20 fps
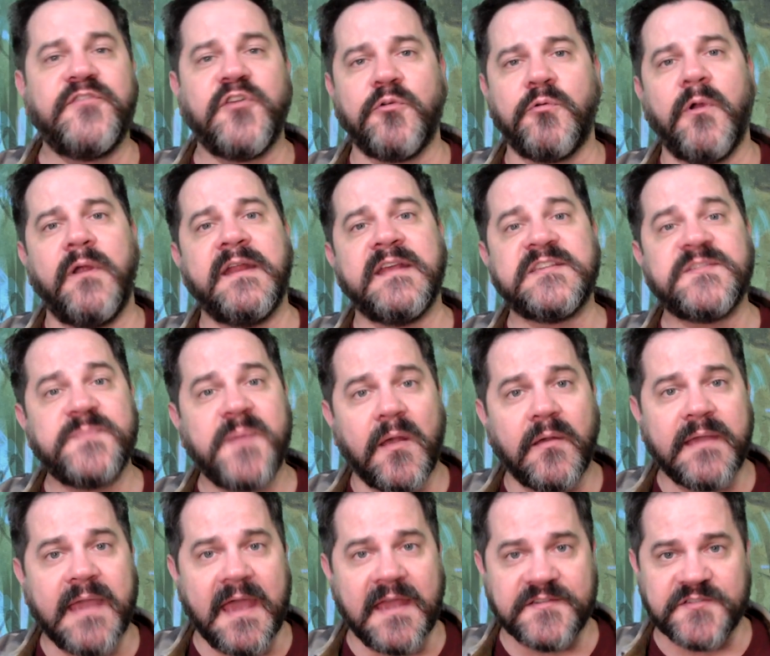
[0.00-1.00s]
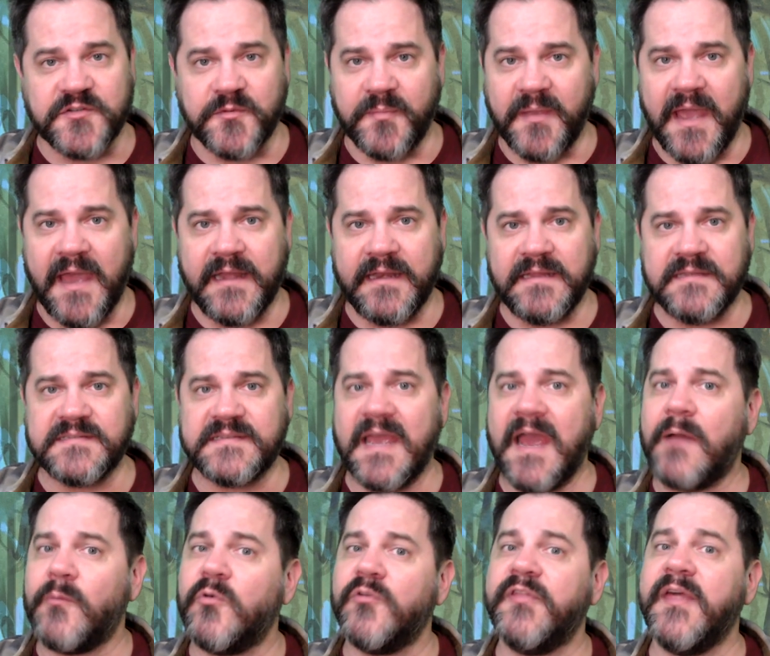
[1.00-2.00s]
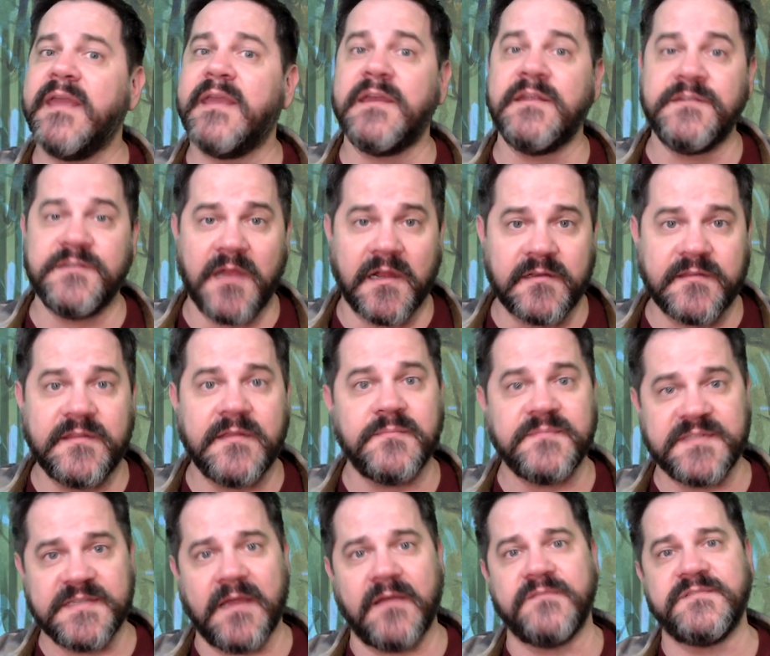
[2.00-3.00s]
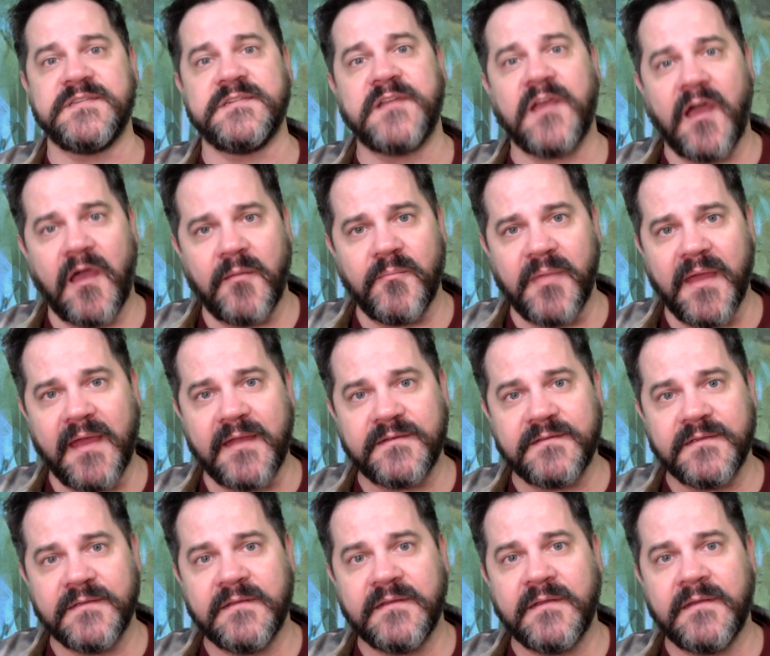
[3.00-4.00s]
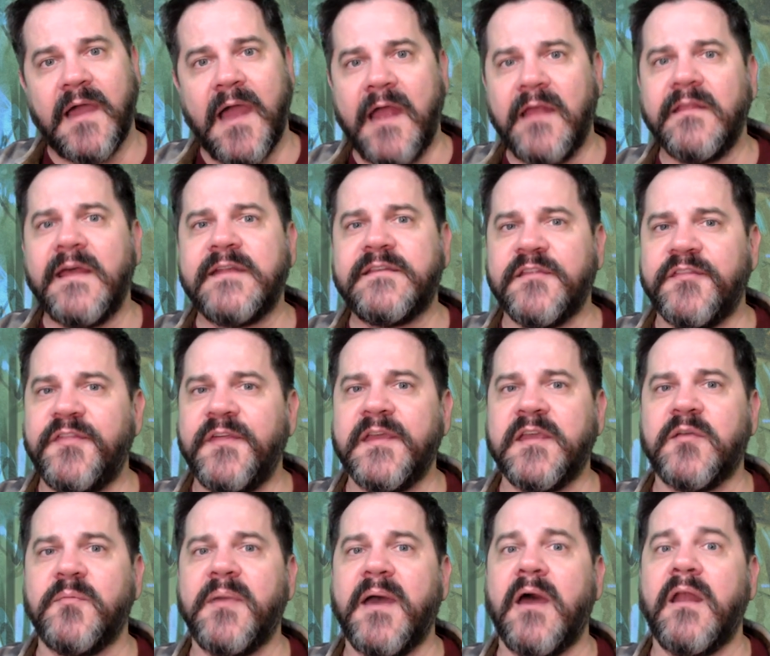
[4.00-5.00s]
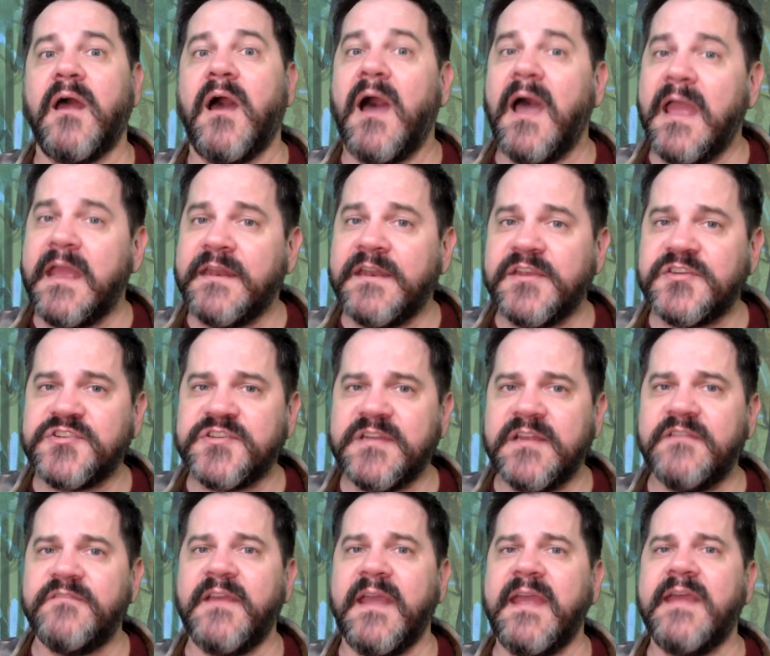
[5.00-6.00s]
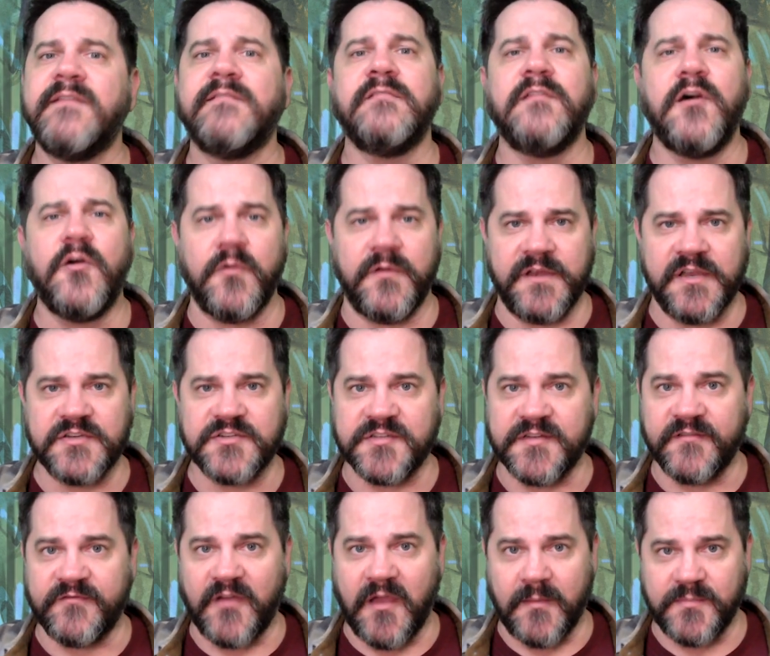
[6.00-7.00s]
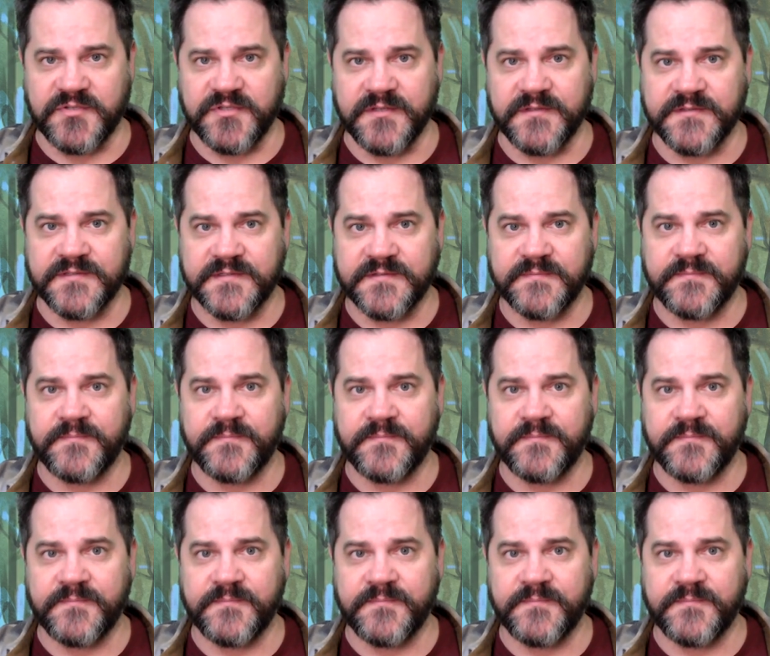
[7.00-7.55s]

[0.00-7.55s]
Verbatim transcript: you're running spellcaster baddies, how will they conduct themselves in combat? I like to think about high initiative and low initiative options.